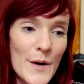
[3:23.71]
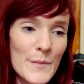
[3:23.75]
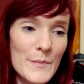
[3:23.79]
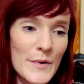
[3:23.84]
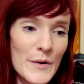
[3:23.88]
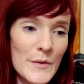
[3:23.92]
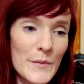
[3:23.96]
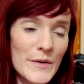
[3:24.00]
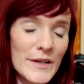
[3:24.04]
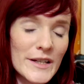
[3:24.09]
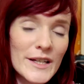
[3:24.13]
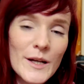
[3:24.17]

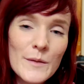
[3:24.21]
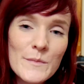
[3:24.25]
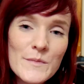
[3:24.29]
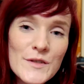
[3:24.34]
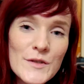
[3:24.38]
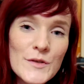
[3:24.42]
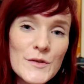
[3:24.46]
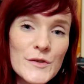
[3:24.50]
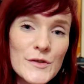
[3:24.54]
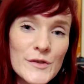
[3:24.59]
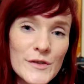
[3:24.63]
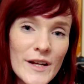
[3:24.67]
but when it comes
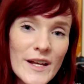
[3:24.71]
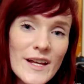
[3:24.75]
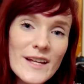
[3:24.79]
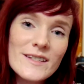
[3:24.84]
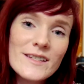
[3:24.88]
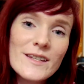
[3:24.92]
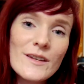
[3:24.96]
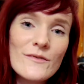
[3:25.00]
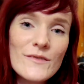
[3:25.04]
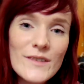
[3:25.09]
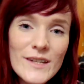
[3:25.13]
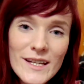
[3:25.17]
to
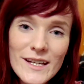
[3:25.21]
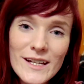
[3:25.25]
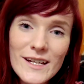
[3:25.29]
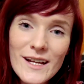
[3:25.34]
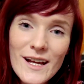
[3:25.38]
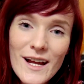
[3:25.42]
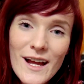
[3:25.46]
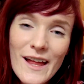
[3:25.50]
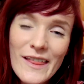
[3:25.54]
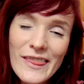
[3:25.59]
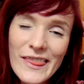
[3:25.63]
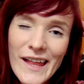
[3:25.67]

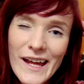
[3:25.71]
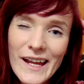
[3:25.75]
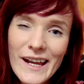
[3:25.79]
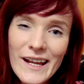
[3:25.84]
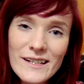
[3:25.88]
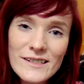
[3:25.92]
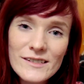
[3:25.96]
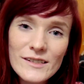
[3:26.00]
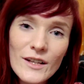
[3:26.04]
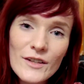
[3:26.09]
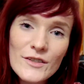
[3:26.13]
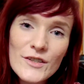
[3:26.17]
creativity, that
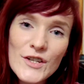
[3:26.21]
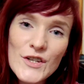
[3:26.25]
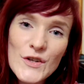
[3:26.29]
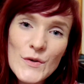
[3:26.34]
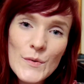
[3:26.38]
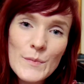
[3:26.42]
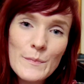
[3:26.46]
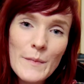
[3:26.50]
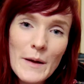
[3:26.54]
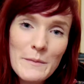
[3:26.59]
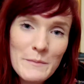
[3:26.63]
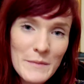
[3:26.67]
has a lot to do
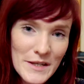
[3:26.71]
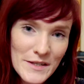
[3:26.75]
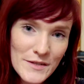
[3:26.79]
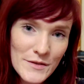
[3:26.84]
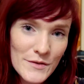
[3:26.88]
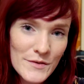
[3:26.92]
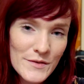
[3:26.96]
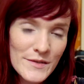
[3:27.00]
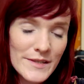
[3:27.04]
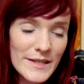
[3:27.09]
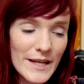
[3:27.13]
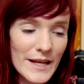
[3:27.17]
with my
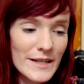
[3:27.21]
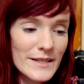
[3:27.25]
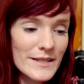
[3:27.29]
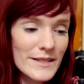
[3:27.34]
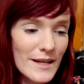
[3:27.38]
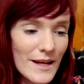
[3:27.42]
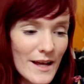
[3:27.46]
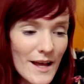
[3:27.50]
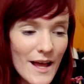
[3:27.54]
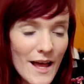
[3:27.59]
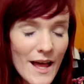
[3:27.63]
mental state.